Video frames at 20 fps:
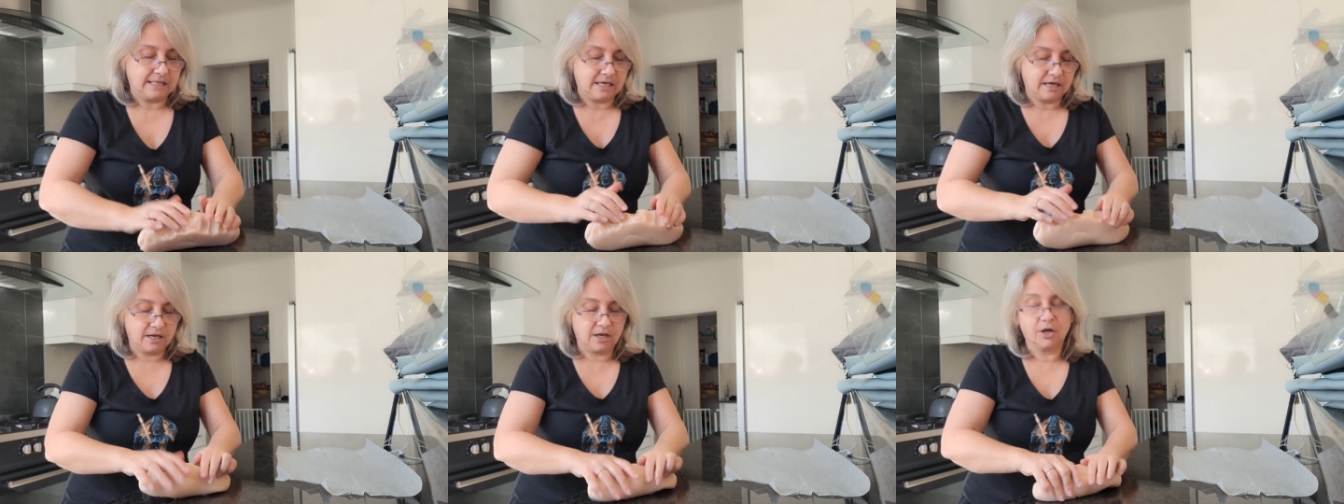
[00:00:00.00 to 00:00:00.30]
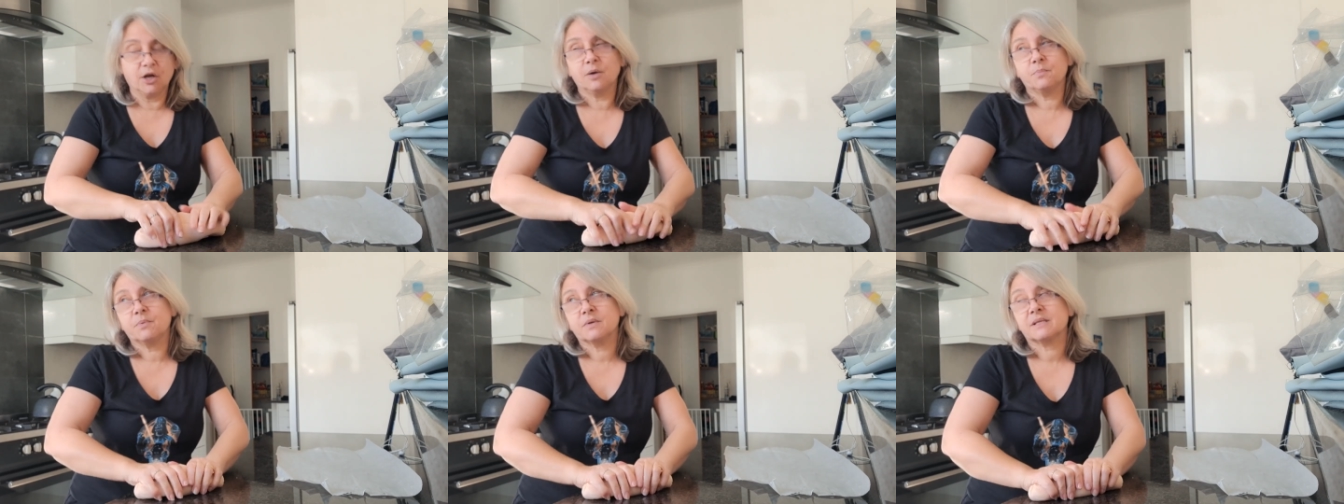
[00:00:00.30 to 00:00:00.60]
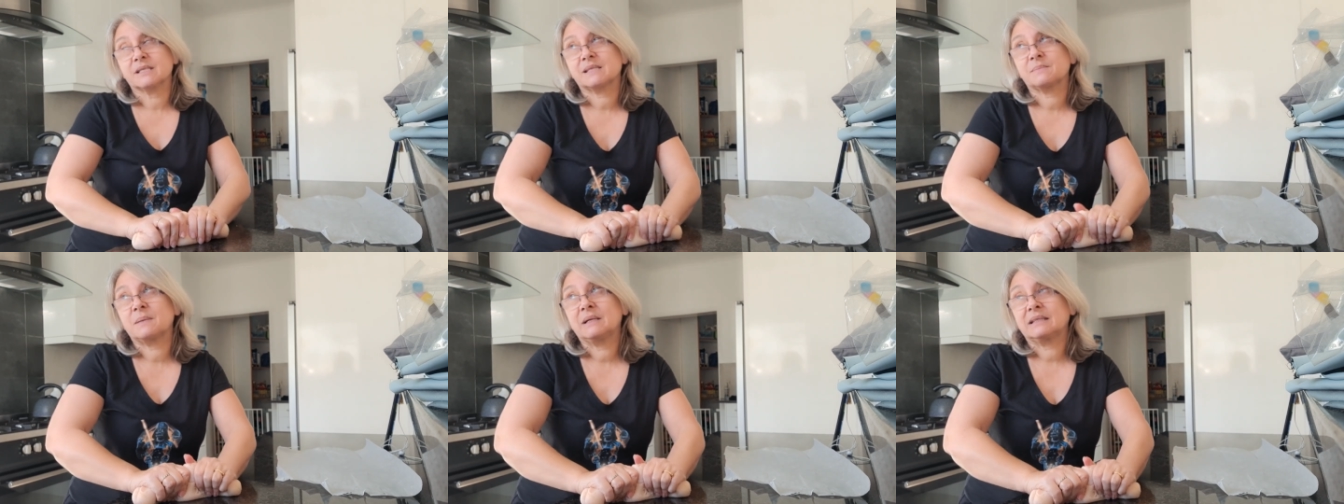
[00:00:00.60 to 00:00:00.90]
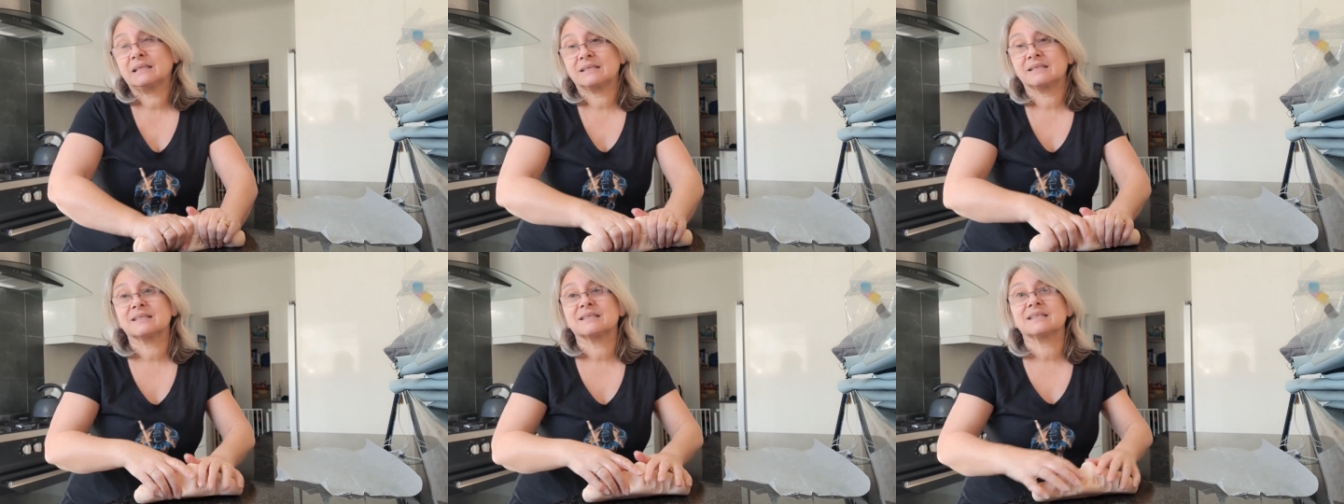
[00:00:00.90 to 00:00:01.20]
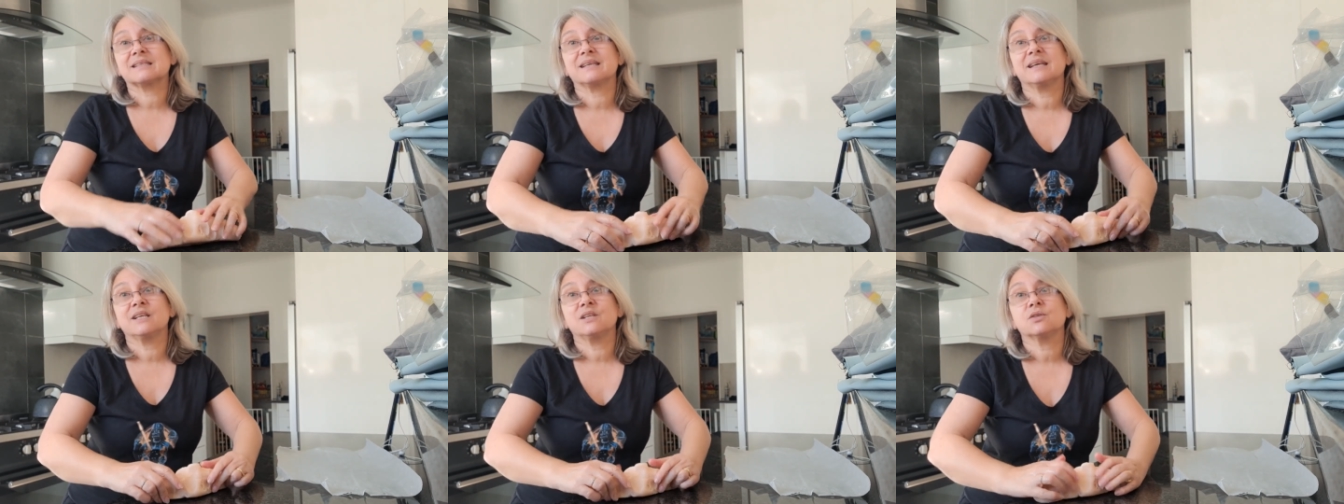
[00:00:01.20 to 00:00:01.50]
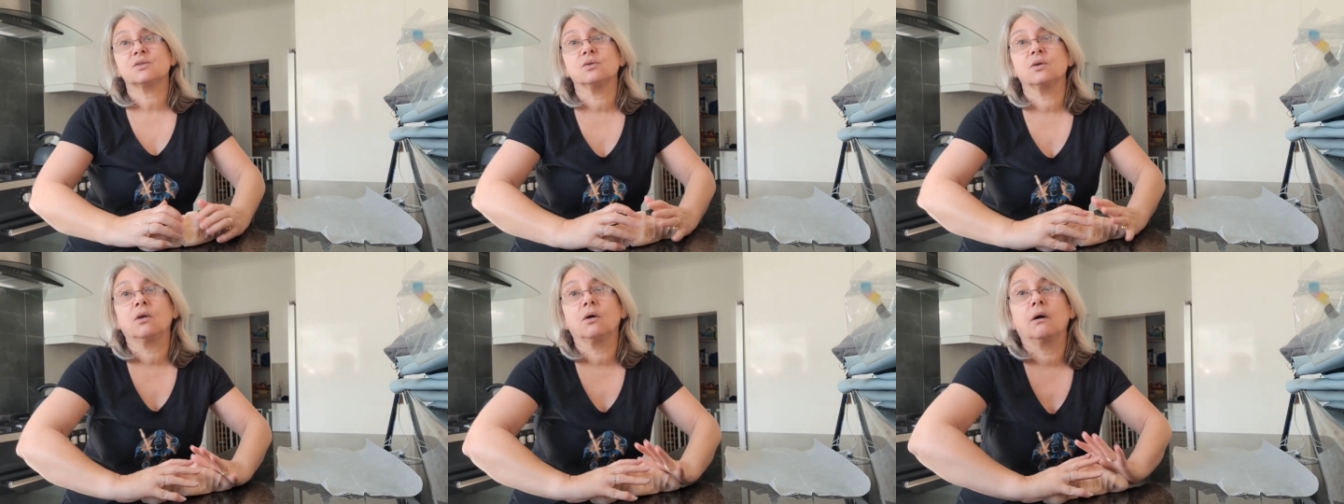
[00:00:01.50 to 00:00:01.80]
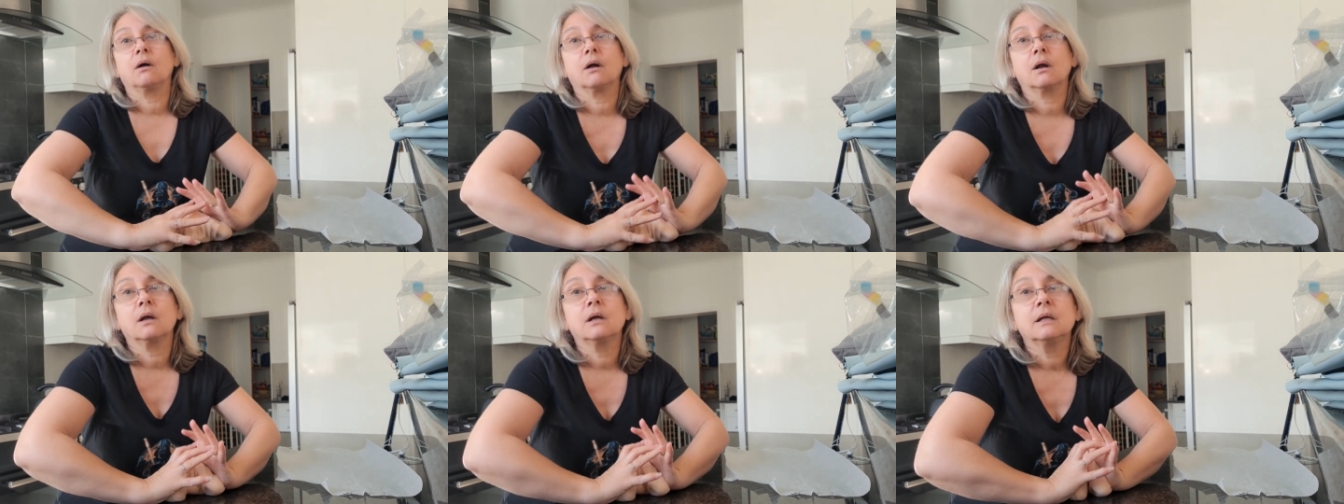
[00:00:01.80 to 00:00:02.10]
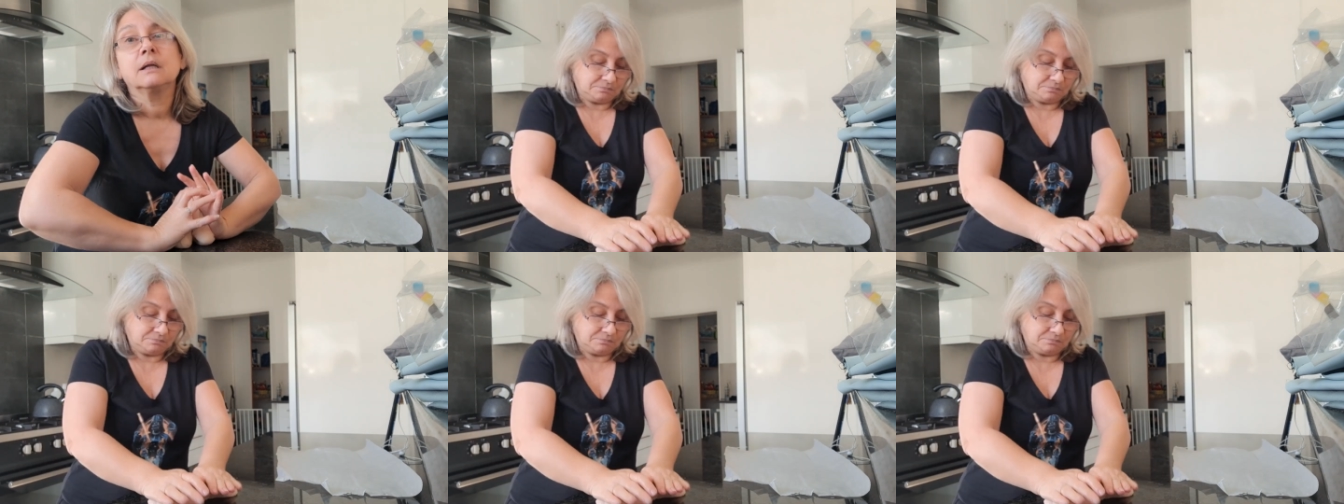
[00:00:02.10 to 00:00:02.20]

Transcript: I hope that smell doesn't stay too long.